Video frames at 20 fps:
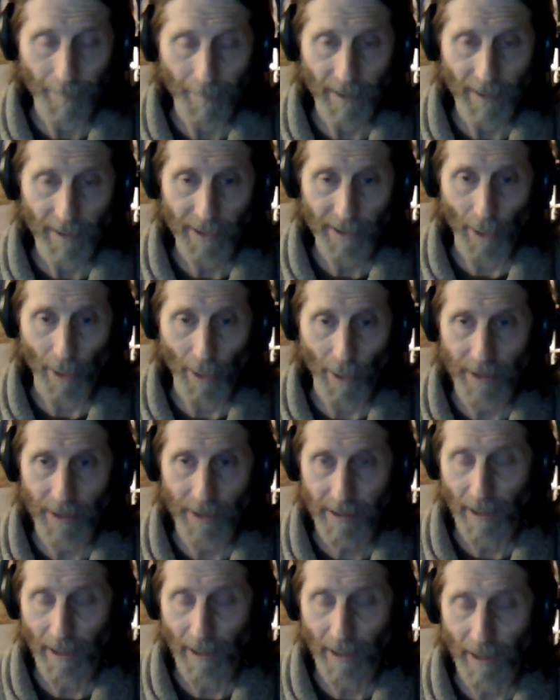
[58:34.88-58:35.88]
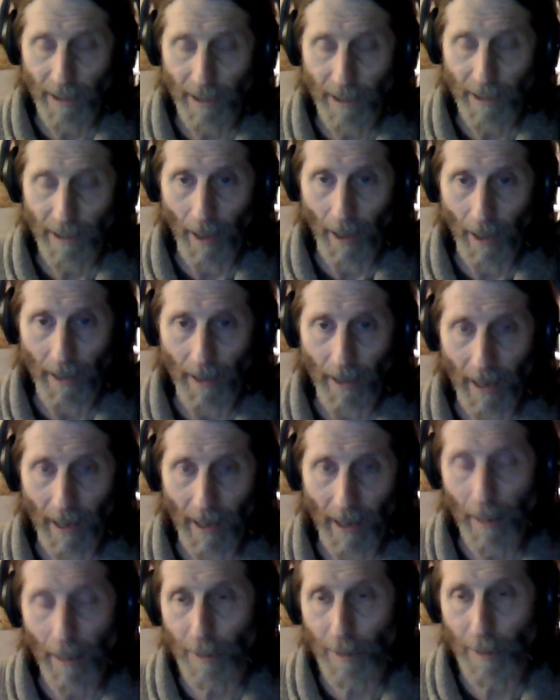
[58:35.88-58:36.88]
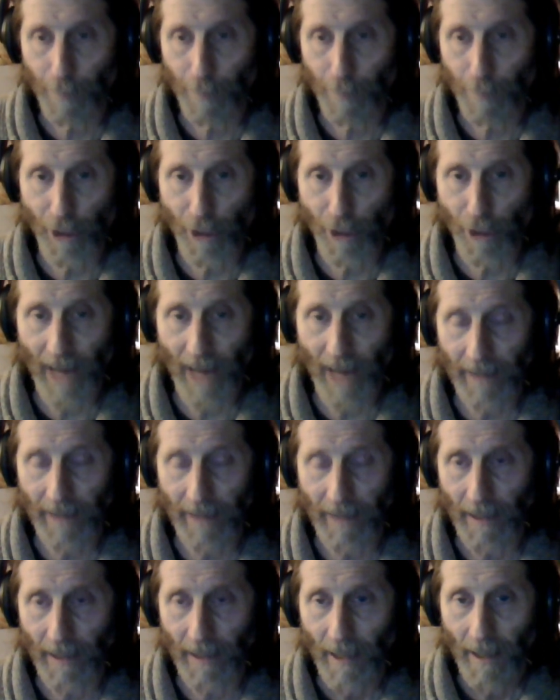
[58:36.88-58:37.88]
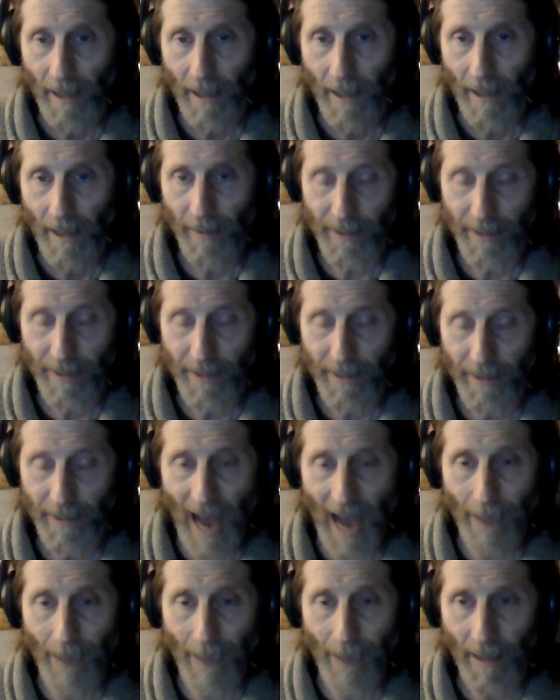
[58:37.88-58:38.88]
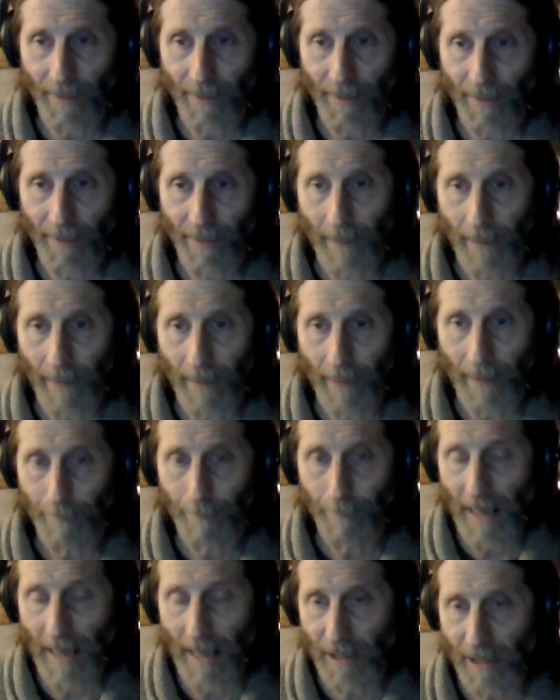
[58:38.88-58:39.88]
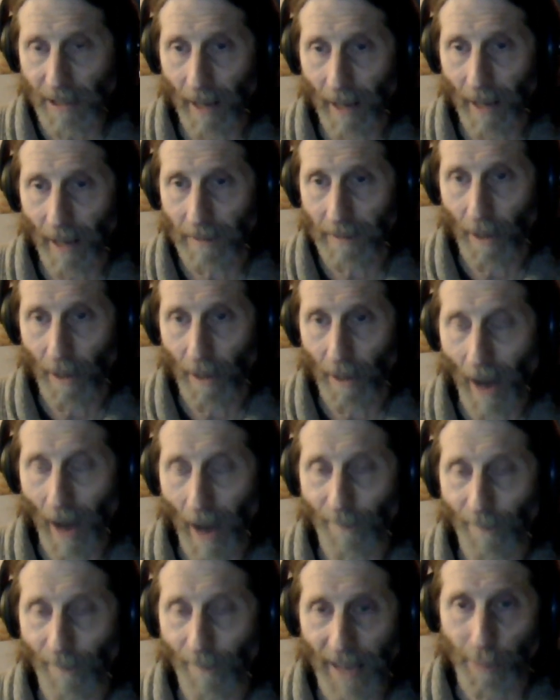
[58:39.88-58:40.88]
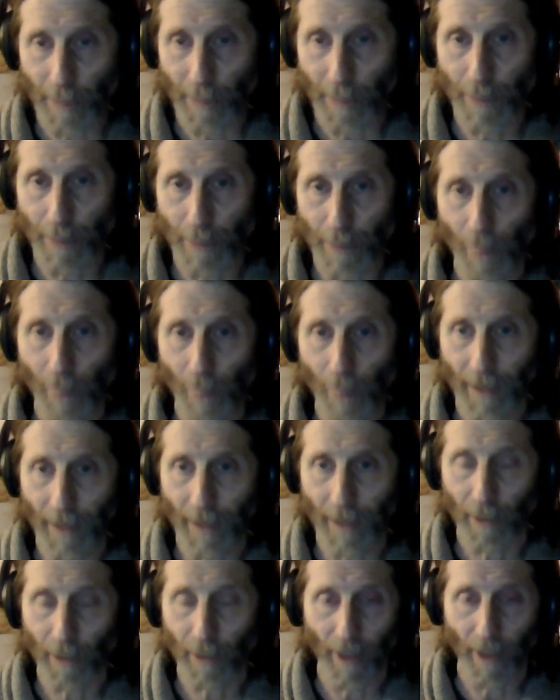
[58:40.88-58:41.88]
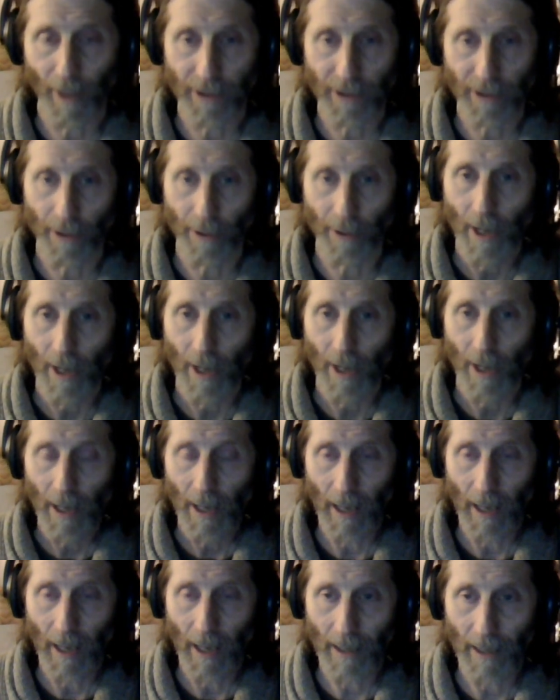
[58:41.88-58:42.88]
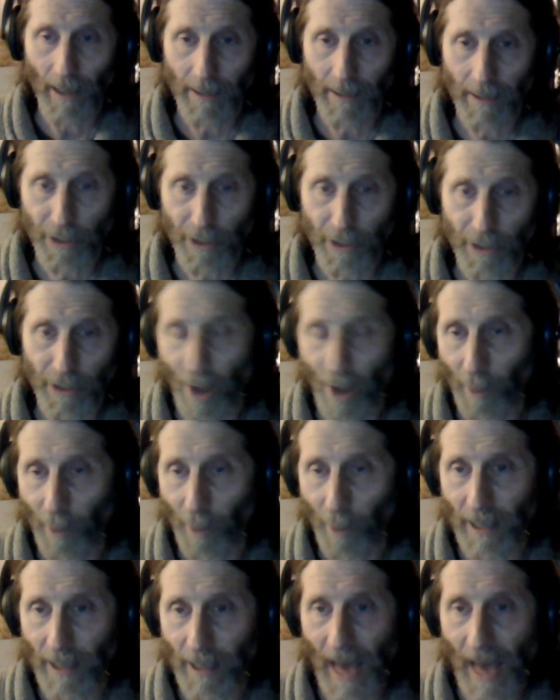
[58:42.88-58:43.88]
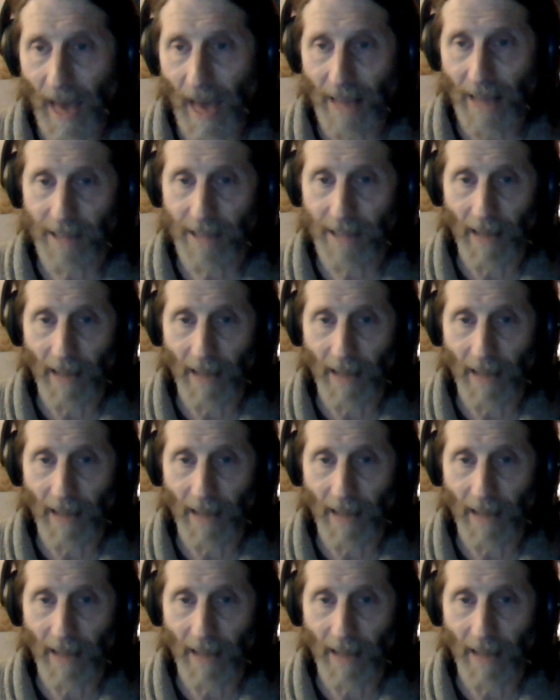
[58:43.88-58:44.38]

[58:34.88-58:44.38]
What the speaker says: it's and he was projecting the timing of that based on how fast it was moving, according to the software he has that